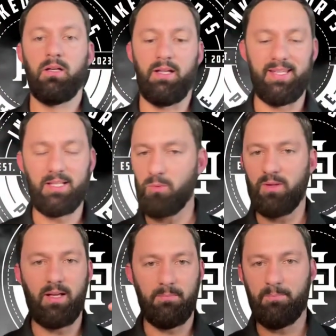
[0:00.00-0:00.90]
and that's where
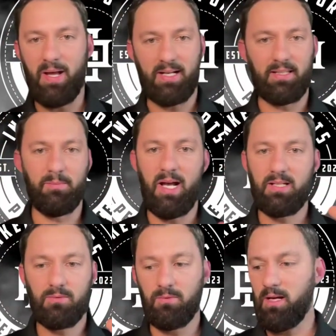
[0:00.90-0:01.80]
that back in the
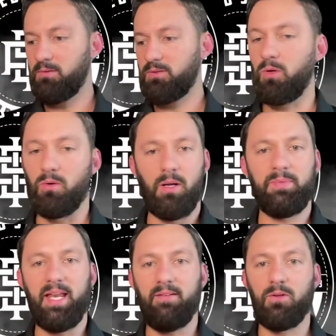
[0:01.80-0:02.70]
past when I was growing up,
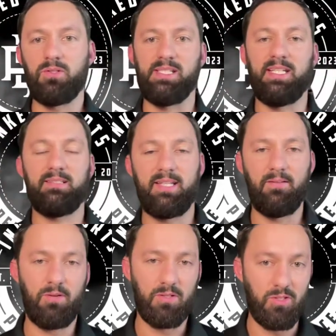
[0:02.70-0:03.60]
they had those knee
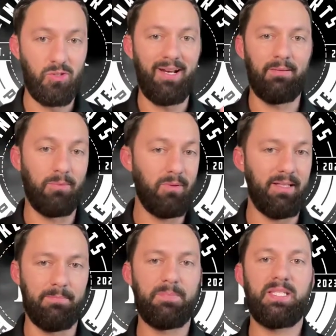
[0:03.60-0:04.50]
savers to try to
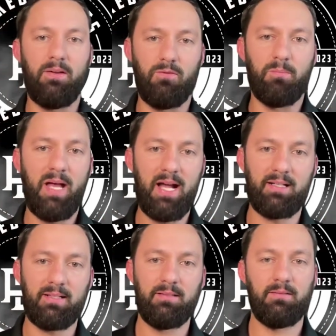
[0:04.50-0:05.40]
really save your
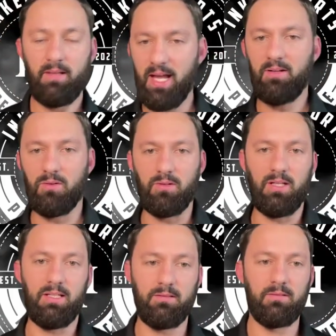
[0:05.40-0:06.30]
back and your
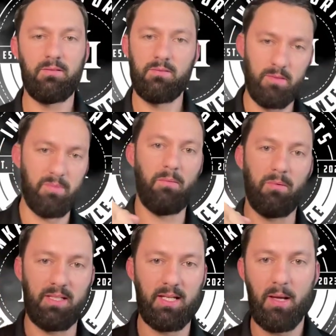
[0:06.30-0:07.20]
knees to be able
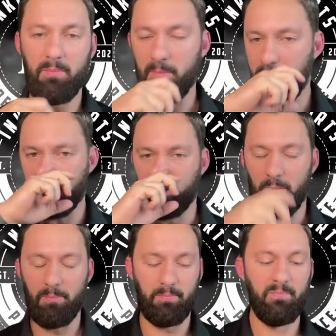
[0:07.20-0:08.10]
to get up and bounce up